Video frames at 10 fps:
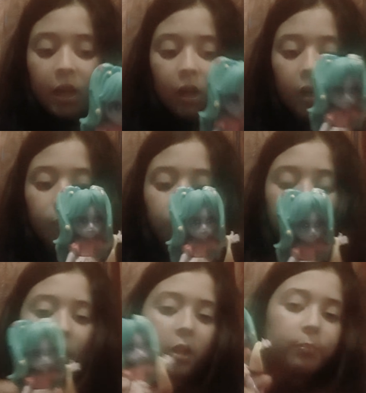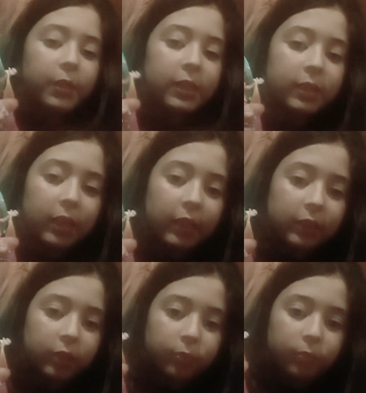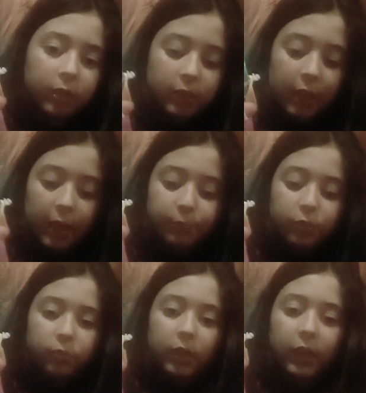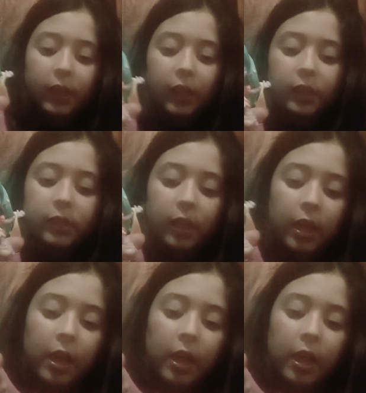um, the bottom piece connects to these capsule thingies,